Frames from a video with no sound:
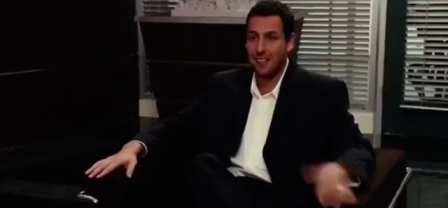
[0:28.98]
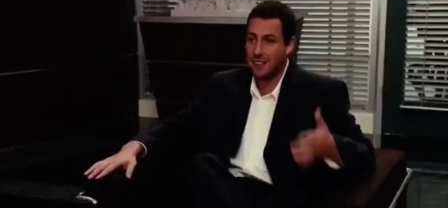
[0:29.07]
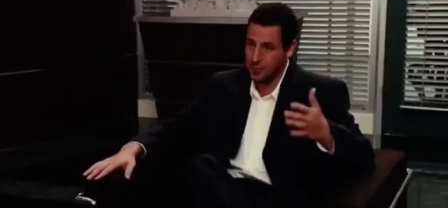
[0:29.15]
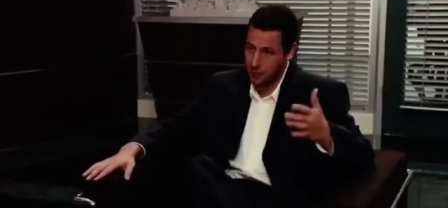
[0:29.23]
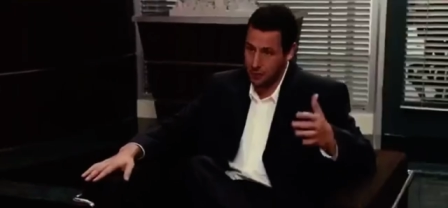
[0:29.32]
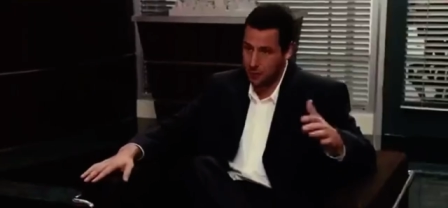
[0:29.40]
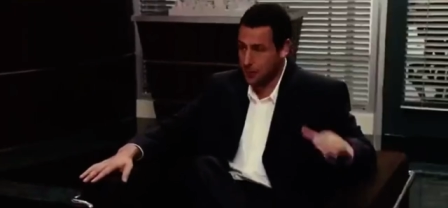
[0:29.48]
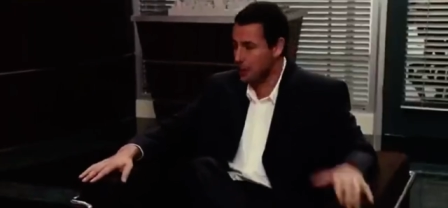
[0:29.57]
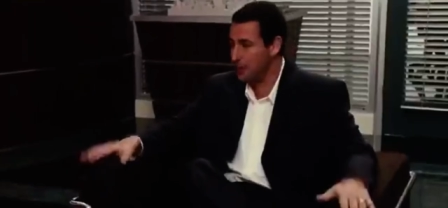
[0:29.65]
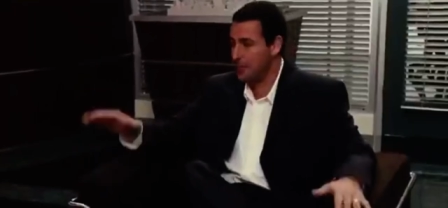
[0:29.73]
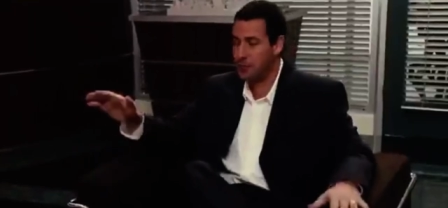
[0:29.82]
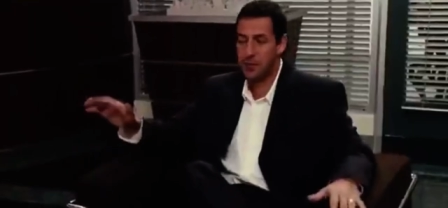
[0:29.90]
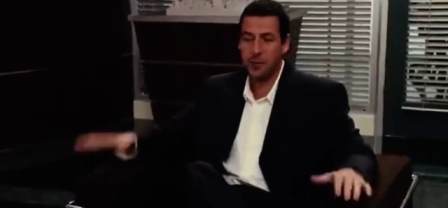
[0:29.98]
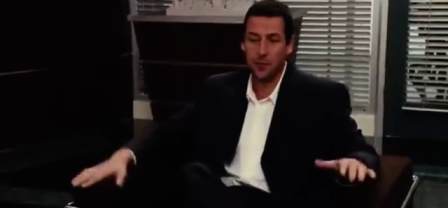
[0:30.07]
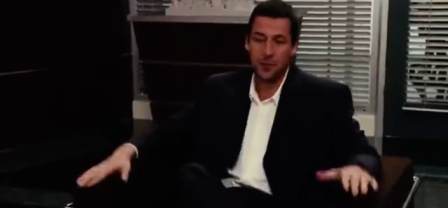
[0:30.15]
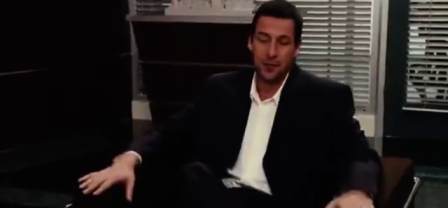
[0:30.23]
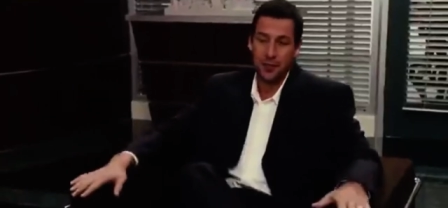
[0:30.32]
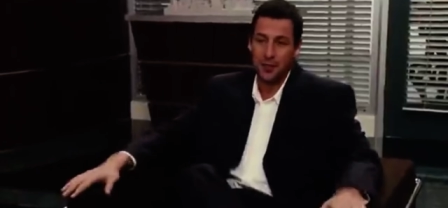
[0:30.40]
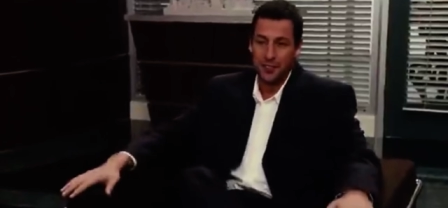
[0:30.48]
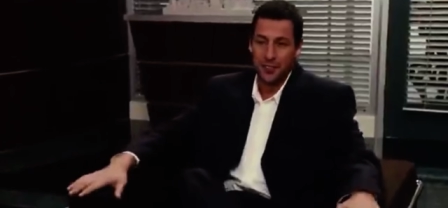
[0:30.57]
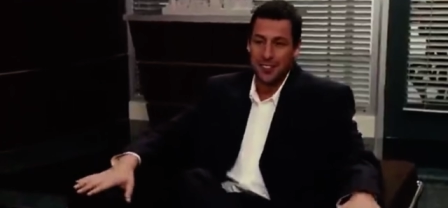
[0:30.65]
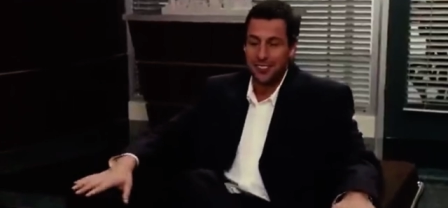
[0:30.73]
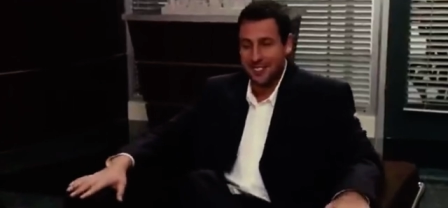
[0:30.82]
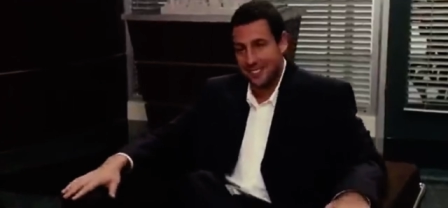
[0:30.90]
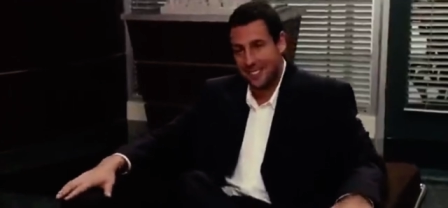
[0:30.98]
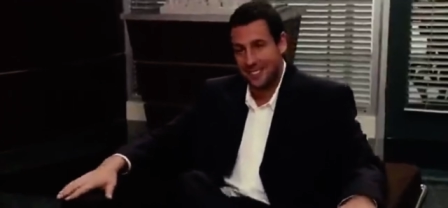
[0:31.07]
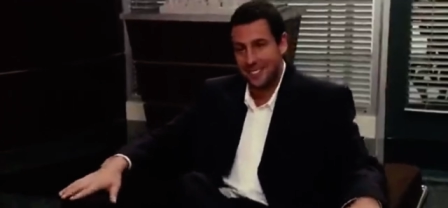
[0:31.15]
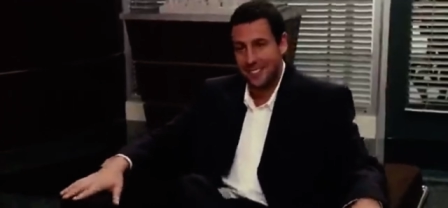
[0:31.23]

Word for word: Hey, you were great, too. All you gotta do now is